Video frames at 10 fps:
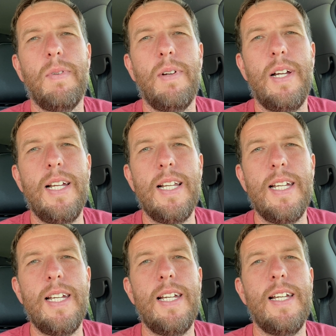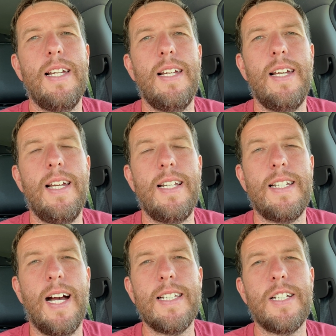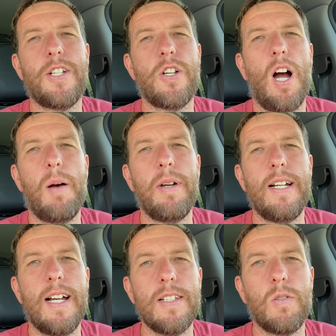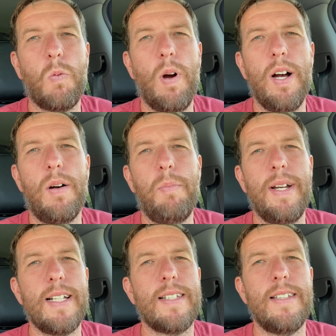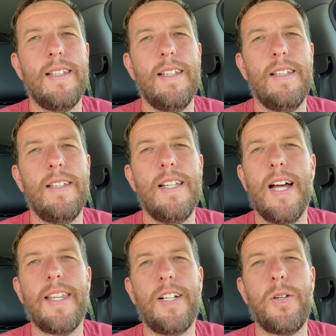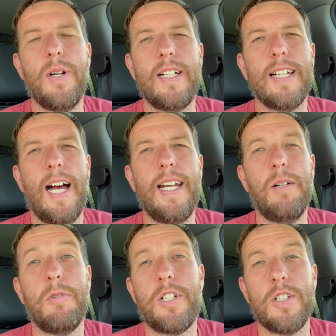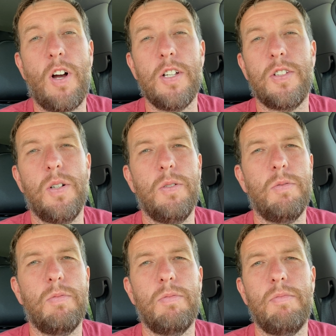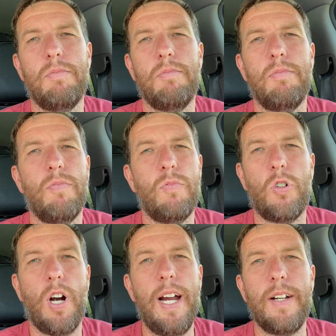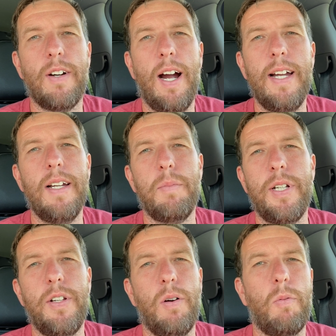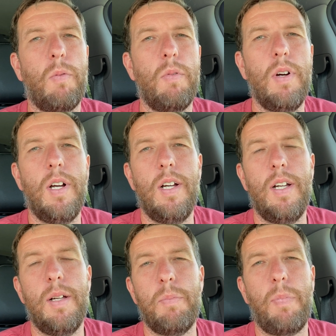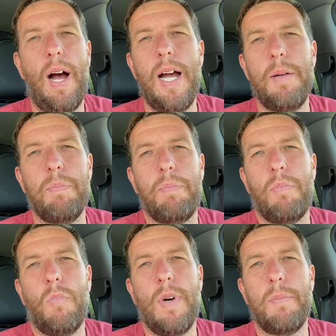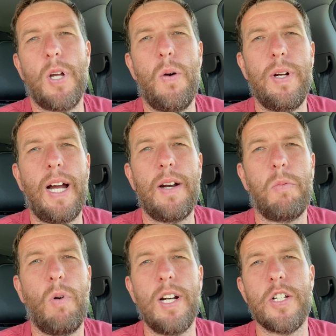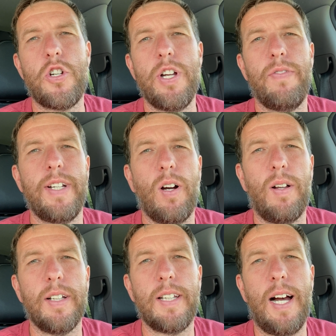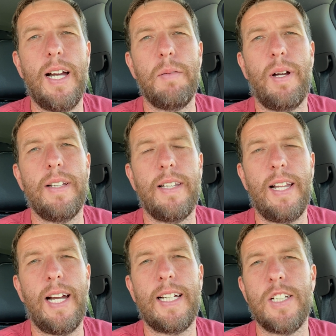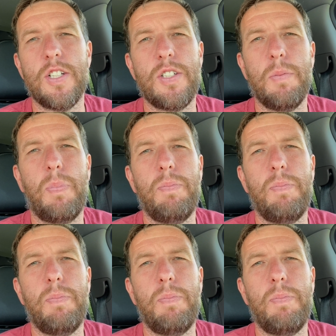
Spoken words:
it does its job and it does it well, but it's nothing too exciting, which is also great, right? I mean, when I'm towing, I don't want it shifting all the time. I like it just to,